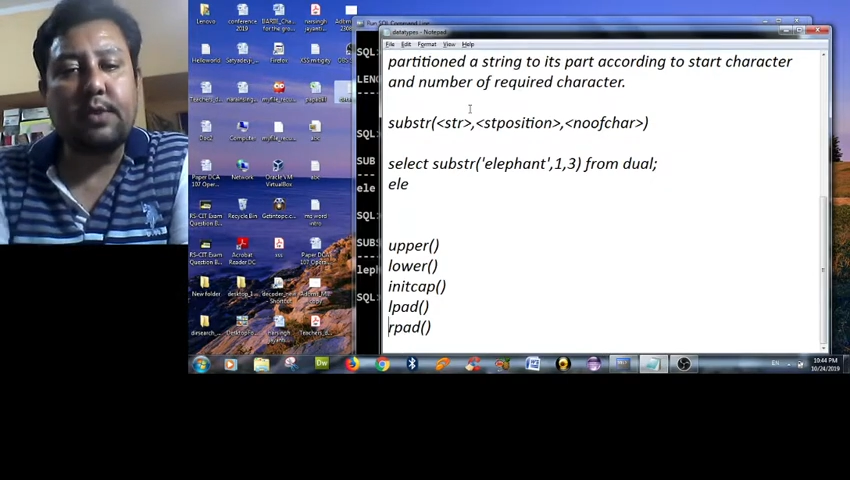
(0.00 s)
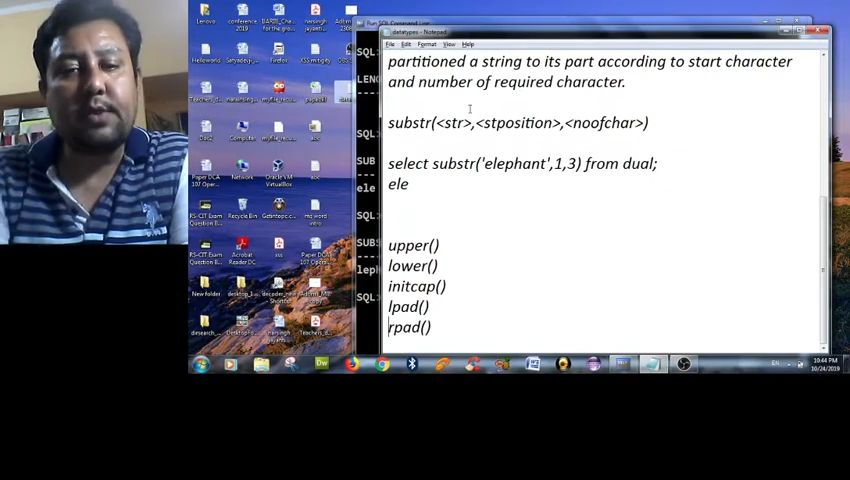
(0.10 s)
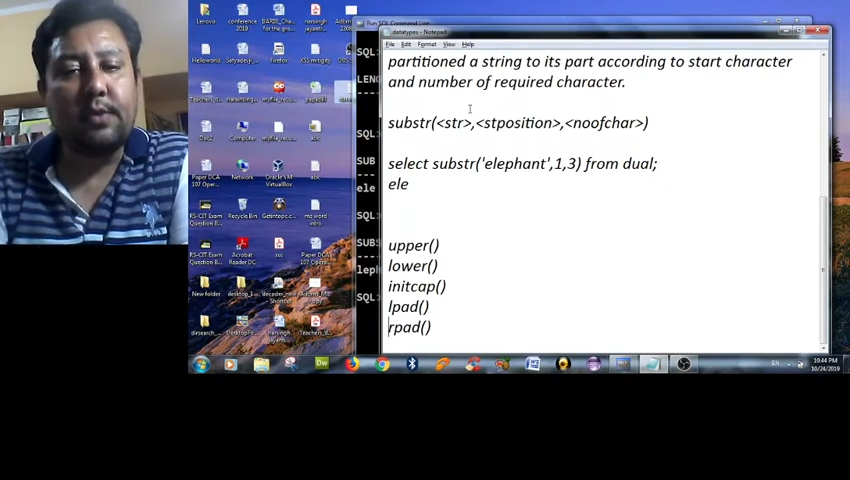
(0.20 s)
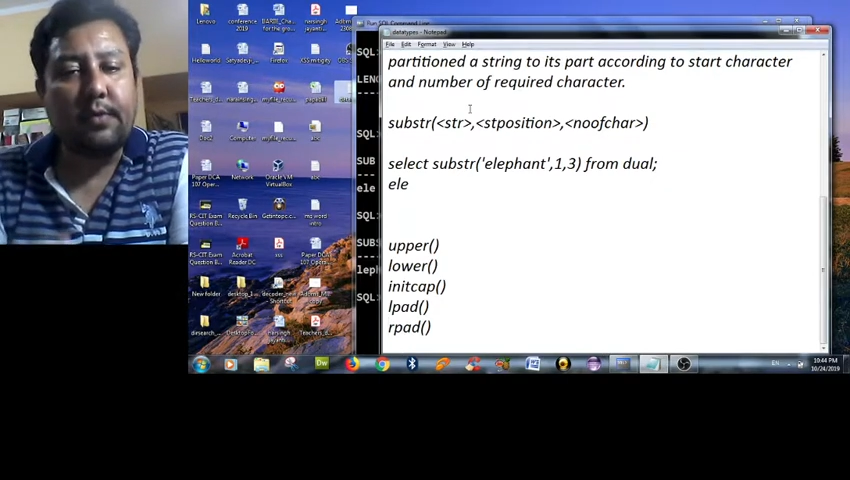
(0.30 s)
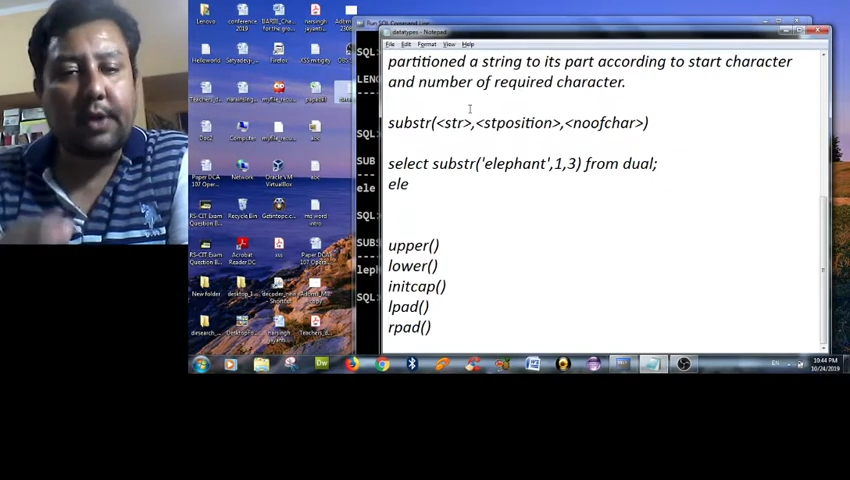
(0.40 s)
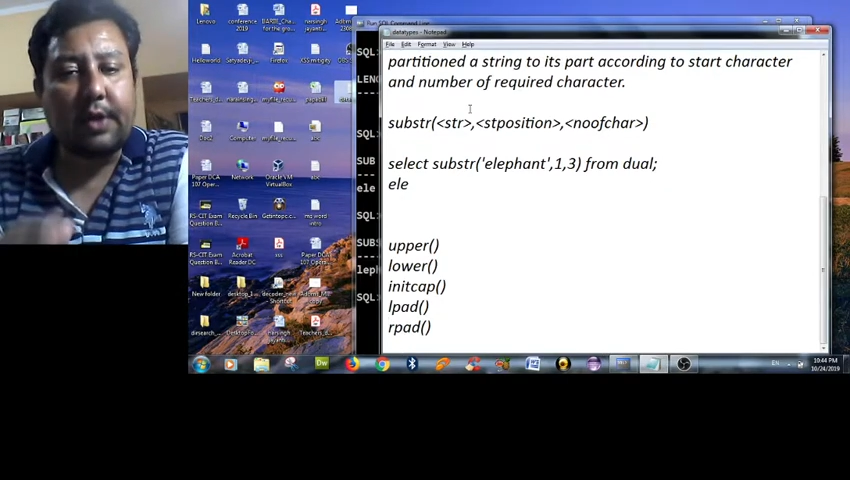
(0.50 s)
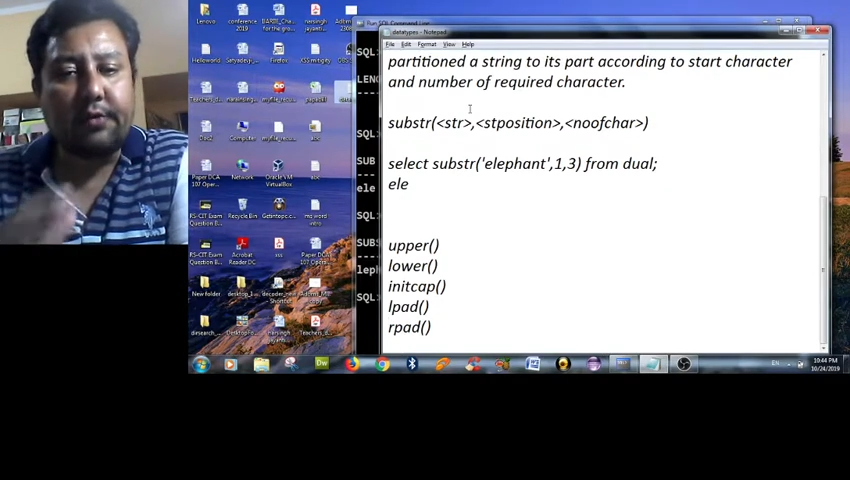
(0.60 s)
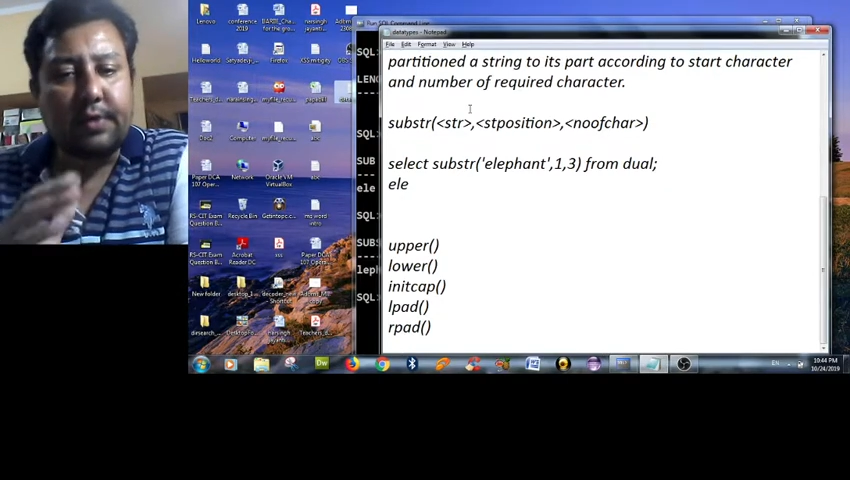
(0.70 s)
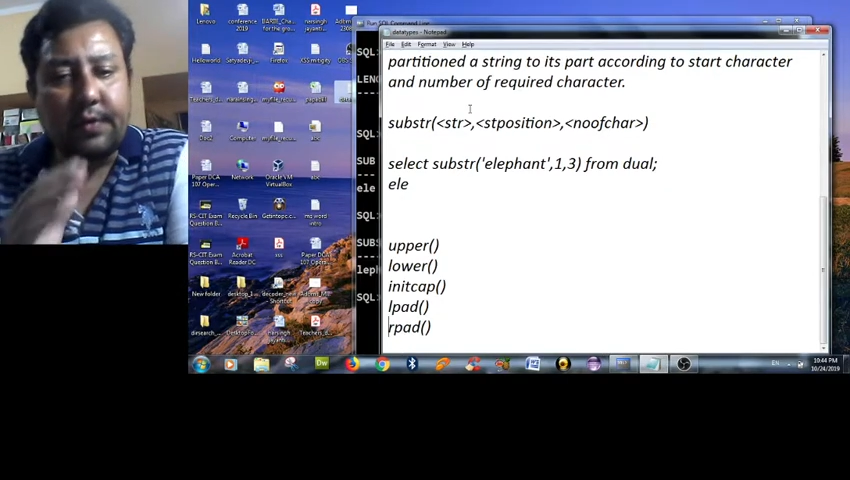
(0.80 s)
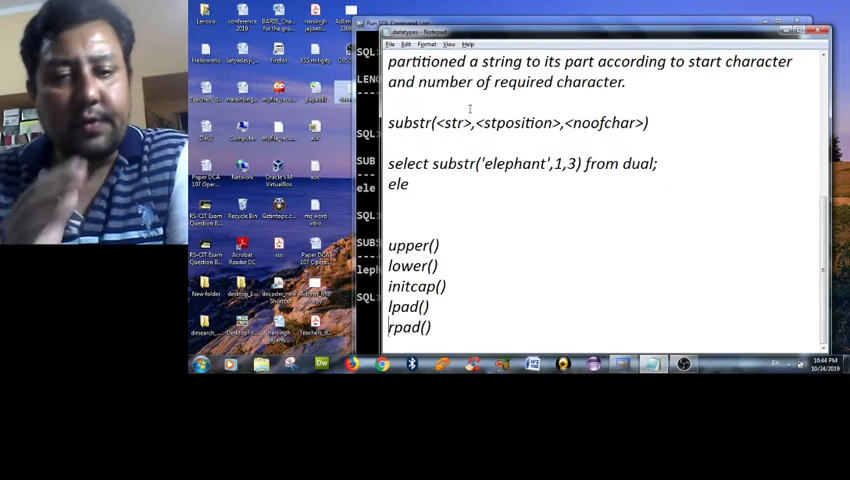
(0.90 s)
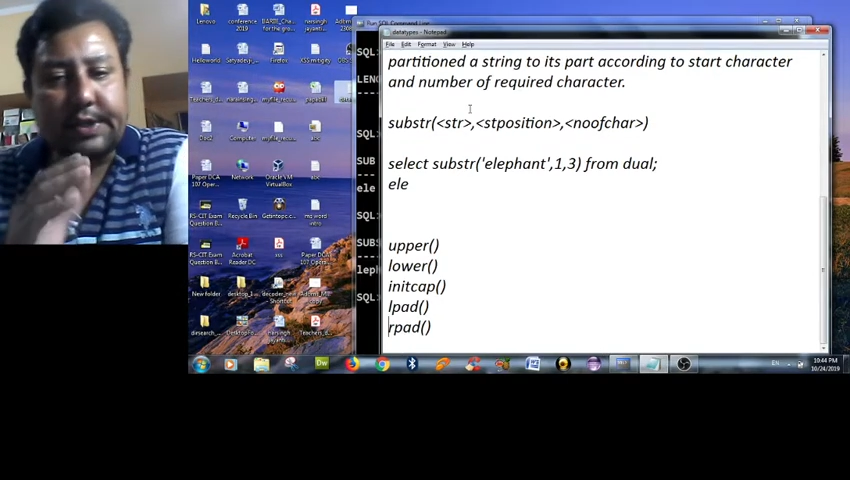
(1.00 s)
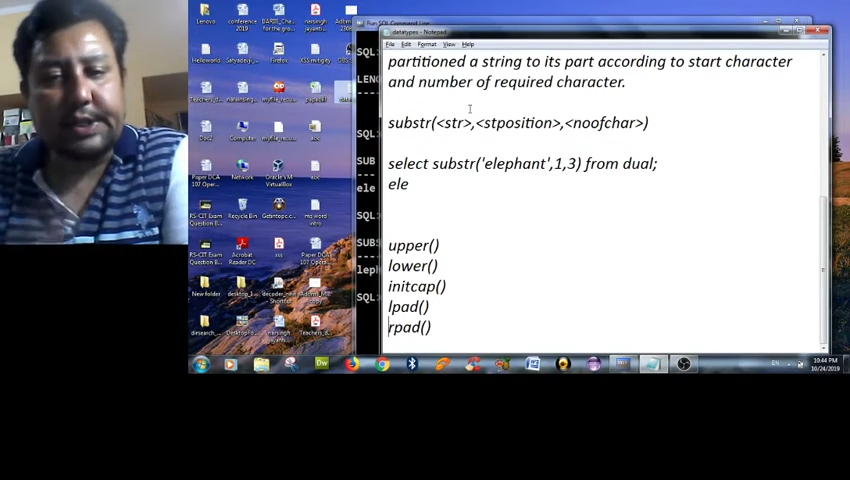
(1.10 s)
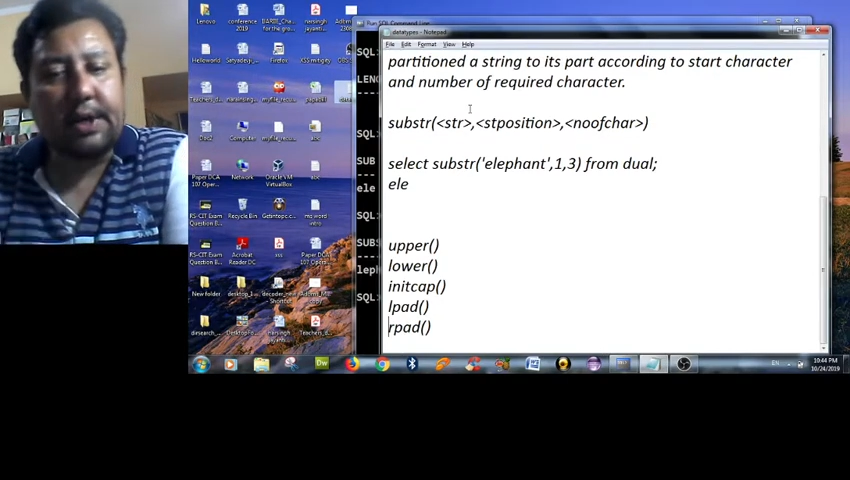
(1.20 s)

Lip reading: without wasting